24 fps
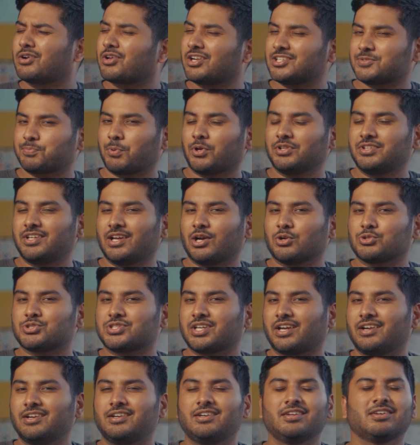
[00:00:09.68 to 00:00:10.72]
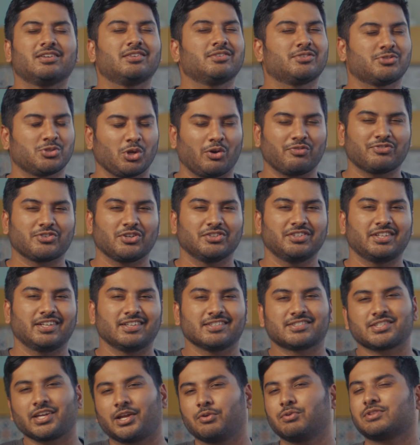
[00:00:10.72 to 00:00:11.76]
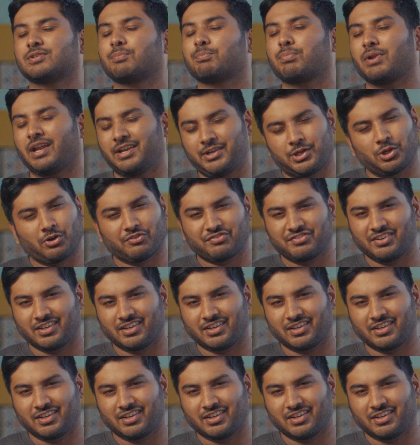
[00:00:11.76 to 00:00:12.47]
Crisp on the outside, soft on the inside with plenty of